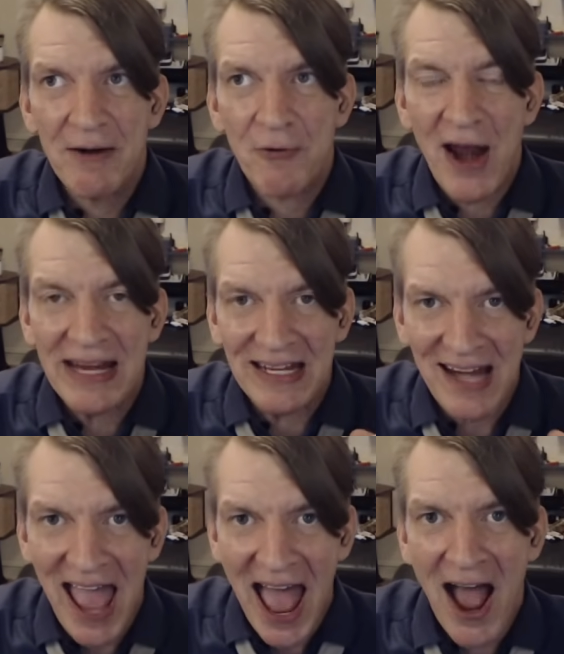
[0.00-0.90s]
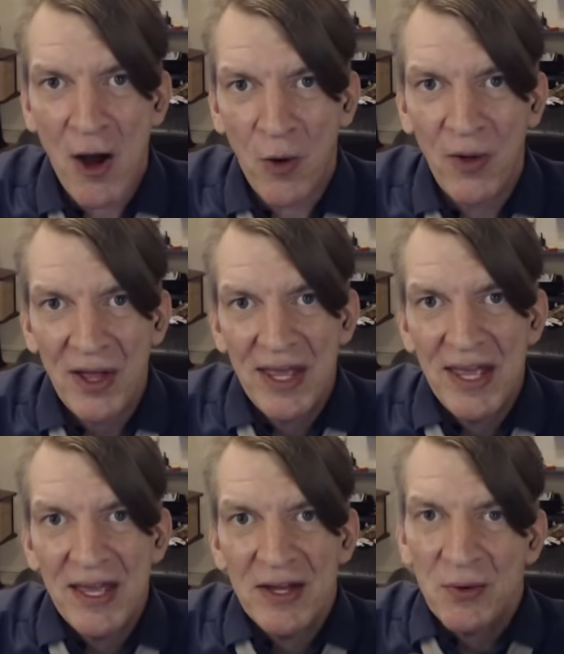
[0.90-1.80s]
Right now,
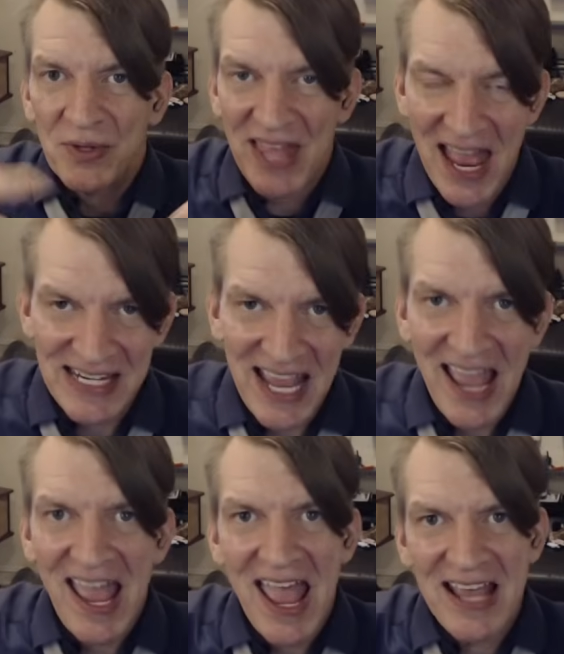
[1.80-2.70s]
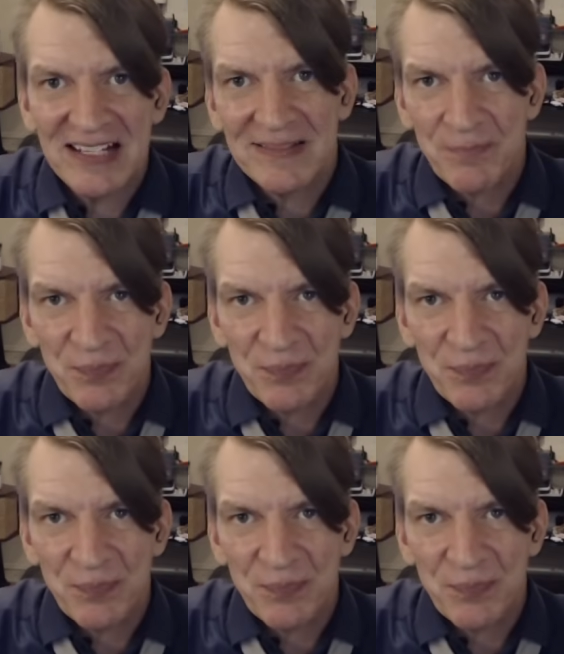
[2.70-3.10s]
with the NDAA